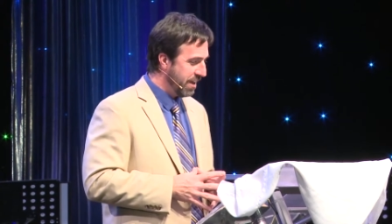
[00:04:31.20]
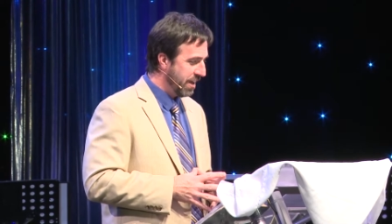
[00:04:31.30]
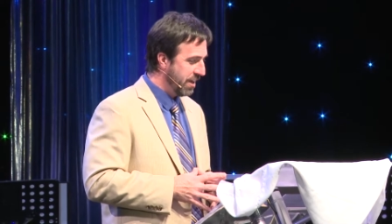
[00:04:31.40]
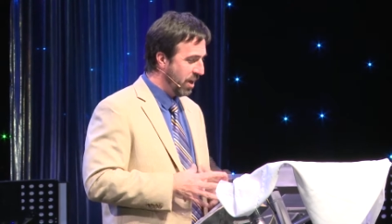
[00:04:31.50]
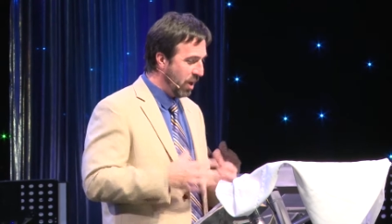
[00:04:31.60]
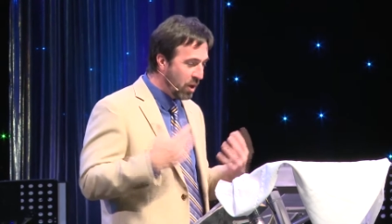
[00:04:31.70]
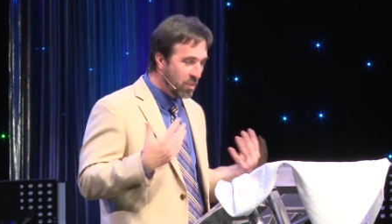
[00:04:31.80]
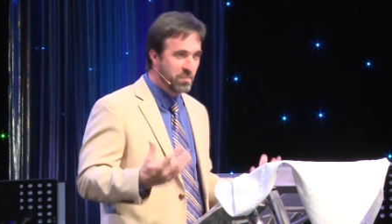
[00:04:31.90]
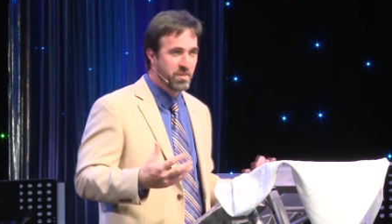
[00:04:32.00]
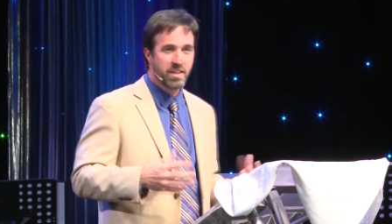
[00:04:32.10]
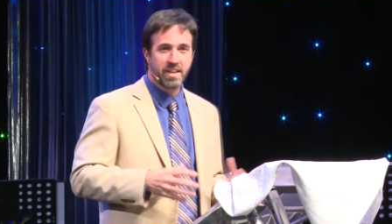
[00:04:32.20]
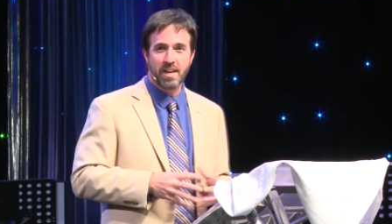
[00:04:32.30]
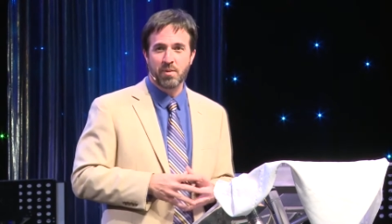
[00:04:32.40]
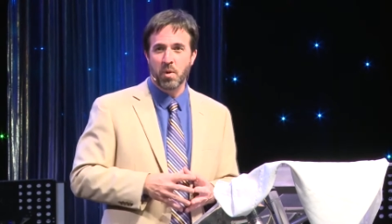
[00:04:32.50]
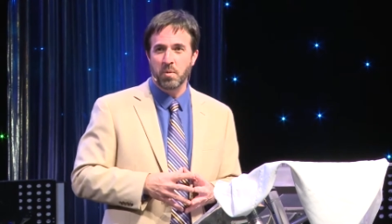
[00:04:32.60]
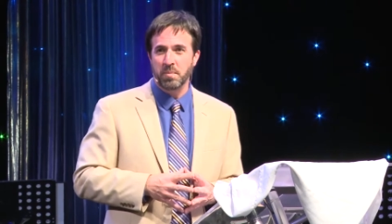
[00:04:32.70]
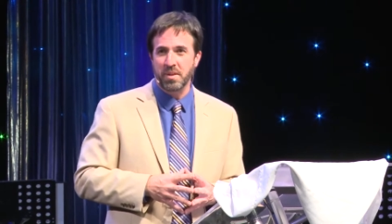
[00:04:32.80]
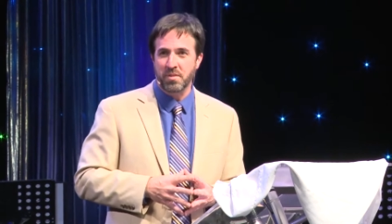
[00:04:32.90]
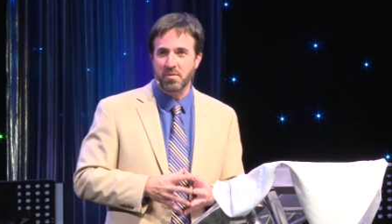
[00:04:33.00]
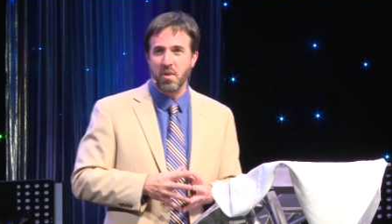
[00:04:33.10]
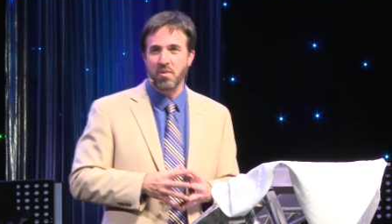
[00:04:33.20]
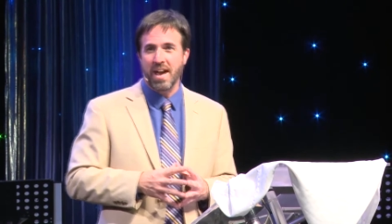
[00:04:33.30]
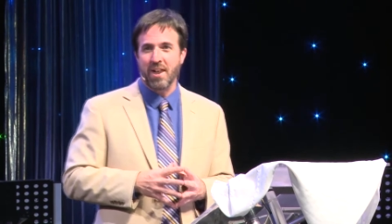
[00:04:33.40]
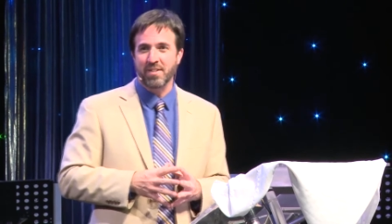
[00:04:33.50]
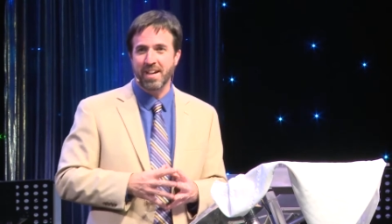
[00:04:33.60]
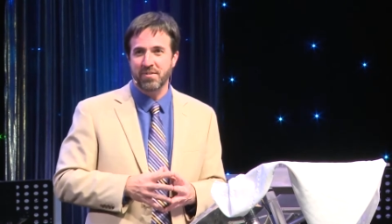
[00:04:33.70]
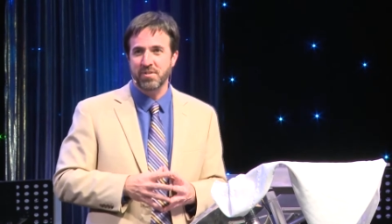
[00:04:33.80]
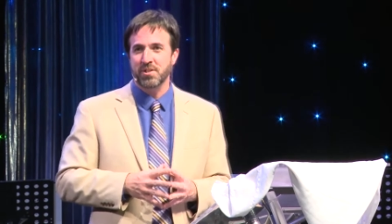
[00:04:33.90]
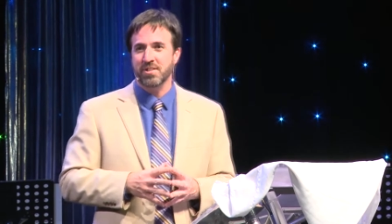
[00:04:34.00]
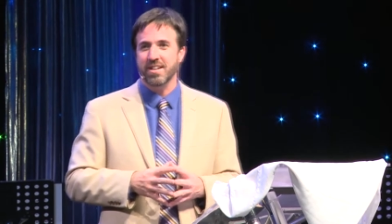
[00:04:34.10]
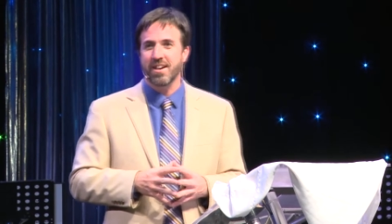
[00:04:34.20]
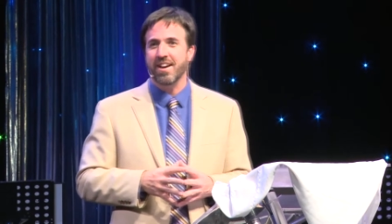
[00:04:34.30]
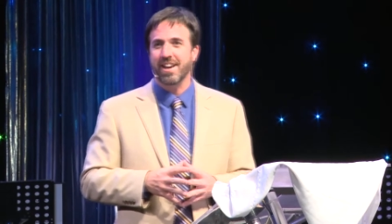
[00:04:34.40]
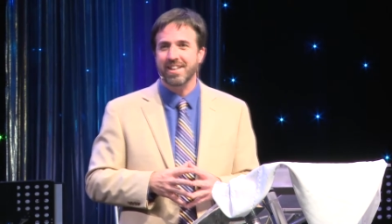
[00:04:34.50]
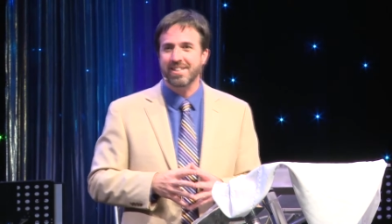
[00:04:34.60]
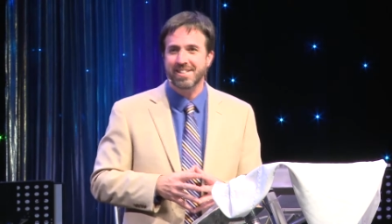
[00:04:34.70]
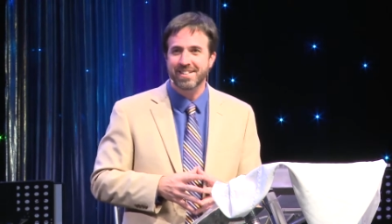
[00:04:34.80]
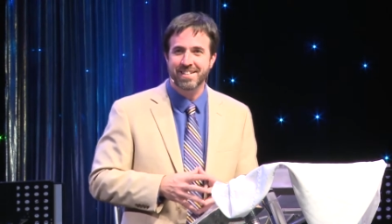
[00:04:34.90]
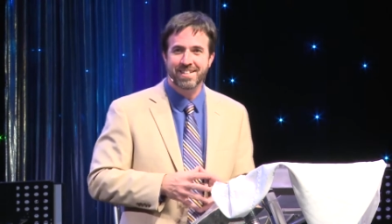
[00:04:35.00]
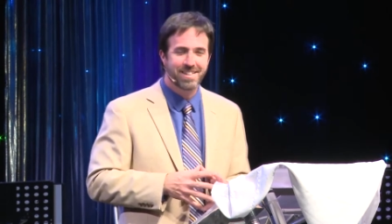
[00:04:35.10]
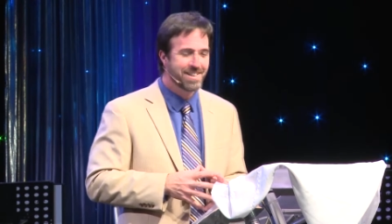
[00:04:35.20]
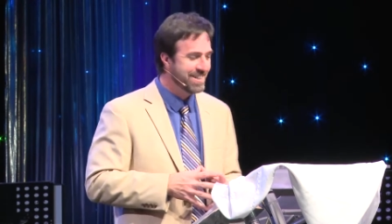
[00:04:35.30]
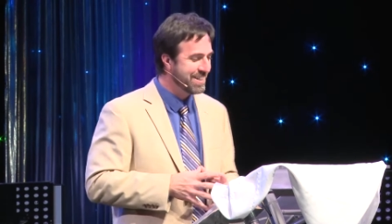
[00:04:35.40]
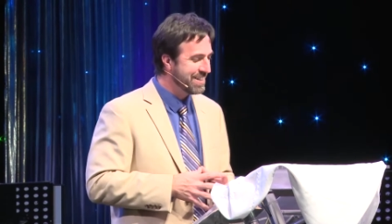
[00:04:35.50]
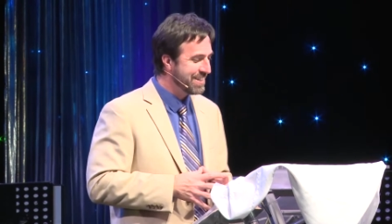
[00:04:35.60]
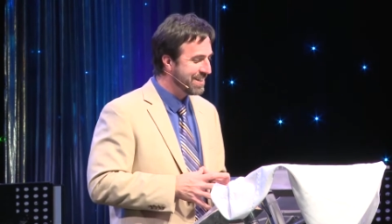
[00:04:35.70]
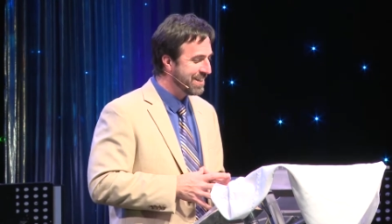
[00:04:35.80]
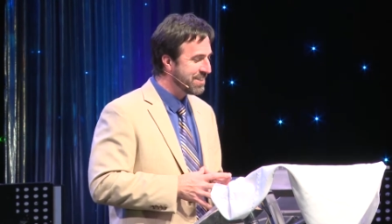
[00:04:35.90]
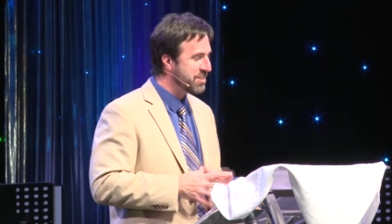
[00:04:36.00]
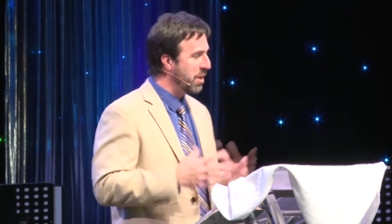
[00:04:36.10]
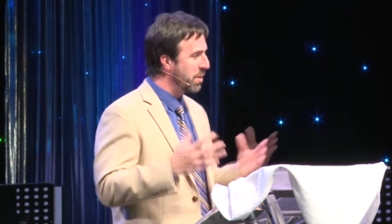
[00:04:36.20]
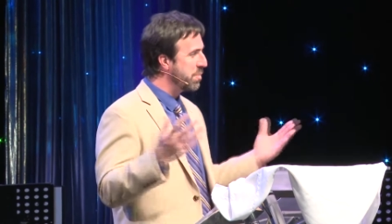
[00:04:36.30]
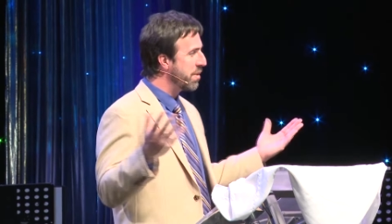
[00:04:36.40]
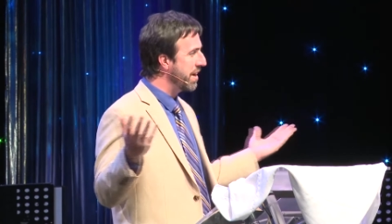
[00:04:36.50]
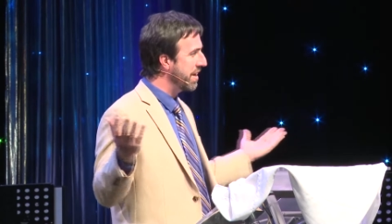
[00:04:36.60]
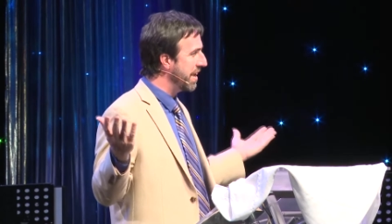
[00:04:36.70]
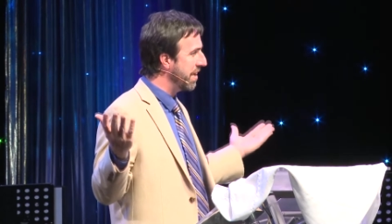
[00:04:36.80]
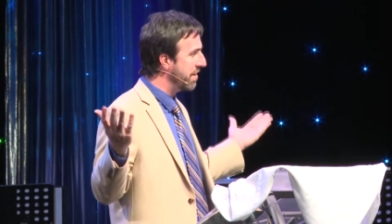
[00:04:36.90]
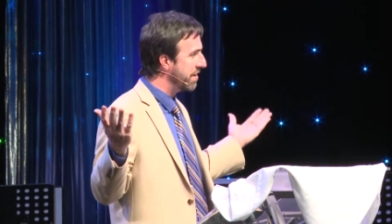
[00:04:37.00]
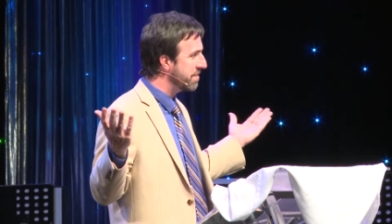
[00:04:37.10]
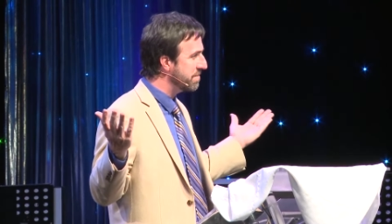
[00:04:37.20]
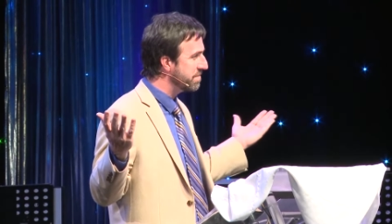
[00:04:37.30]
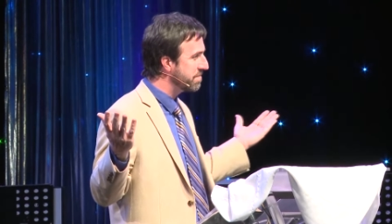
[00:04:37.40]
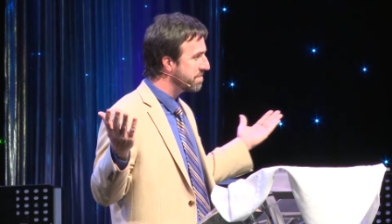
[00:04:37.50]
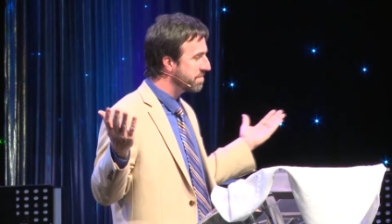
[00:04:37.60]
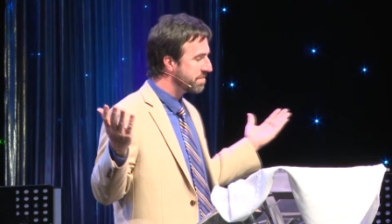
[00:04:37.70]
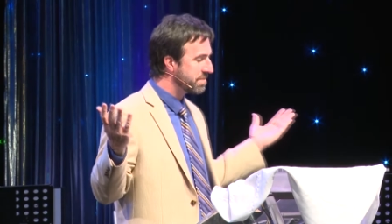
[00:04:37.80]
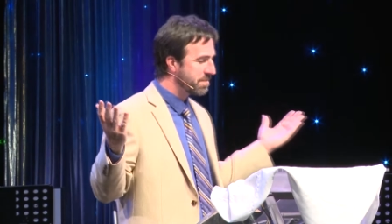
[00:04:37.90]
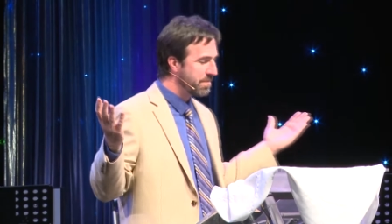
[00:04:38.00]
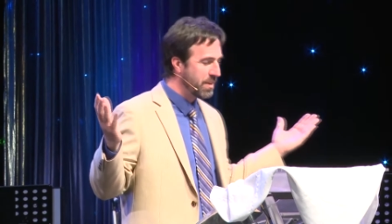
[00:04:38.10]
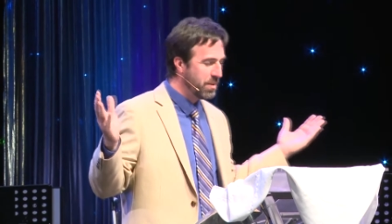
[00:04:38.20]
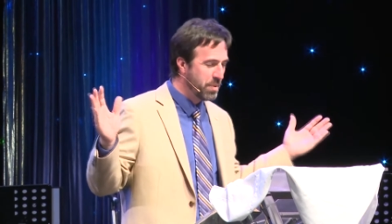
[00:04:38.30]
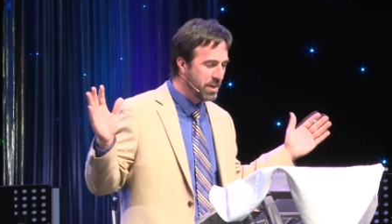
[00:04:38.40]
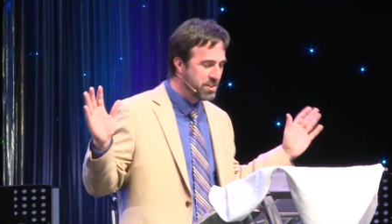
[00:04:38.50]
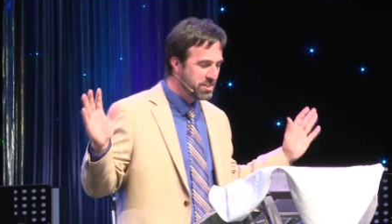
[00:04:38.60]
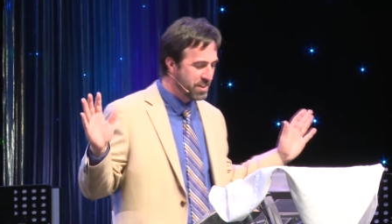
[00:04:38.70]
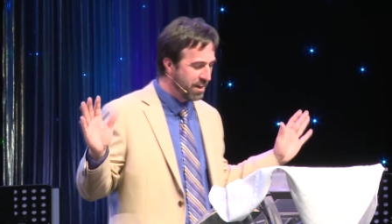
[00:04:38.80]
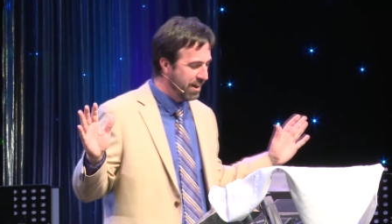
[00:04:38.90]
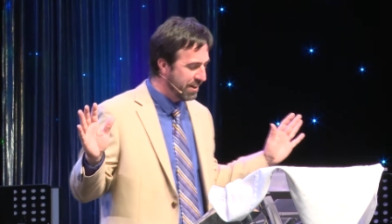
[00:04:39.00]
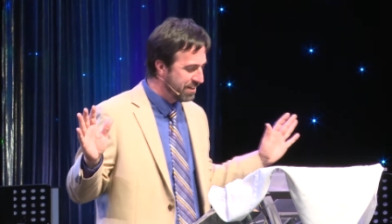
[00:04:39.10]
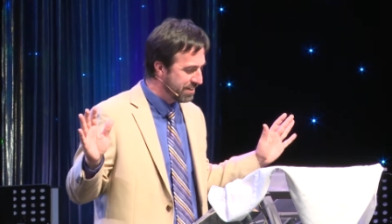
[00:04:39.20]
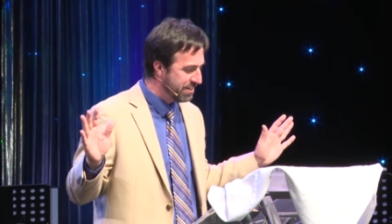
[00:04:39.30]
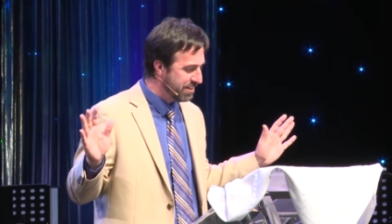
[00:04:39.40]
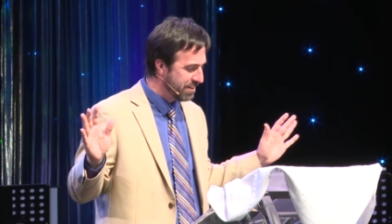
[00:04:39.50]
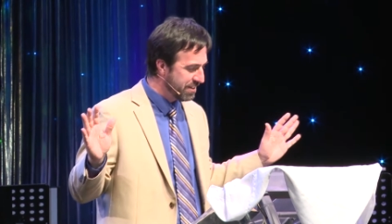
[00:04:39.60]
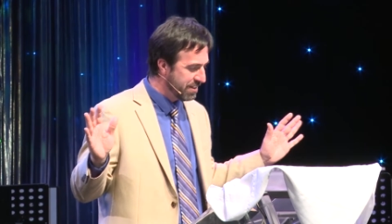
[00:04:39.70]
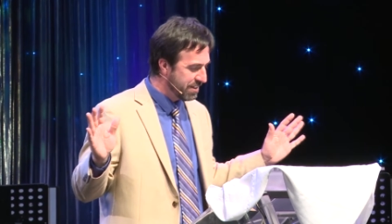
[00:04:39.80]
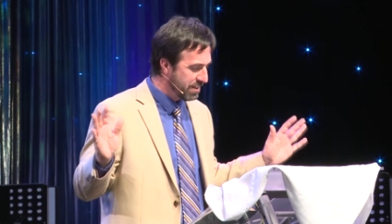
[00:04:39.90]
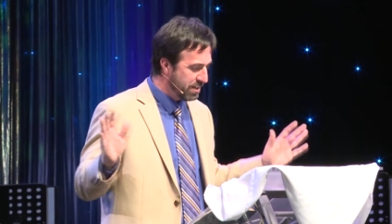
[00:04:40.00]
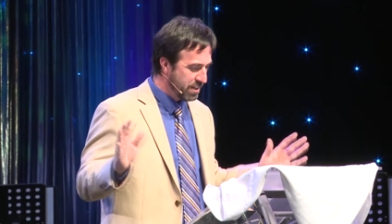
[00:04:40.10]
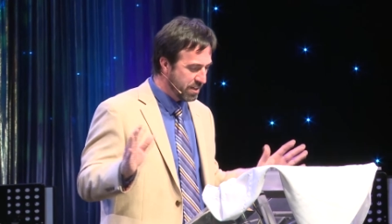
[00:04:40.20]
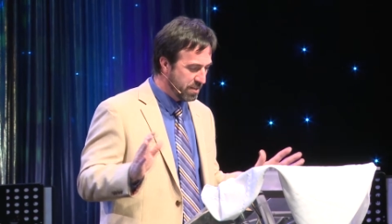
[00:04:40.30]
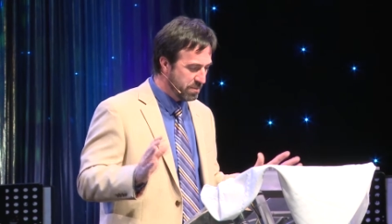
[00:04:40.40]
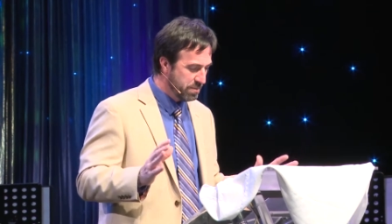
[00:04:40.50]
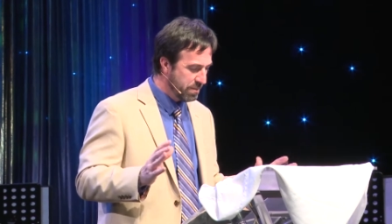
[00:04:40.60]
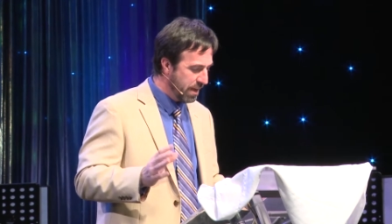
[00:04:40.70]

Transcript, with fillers: And hopefully, I won't be thrown out after tonight. Shall we pray together? Precious God, um,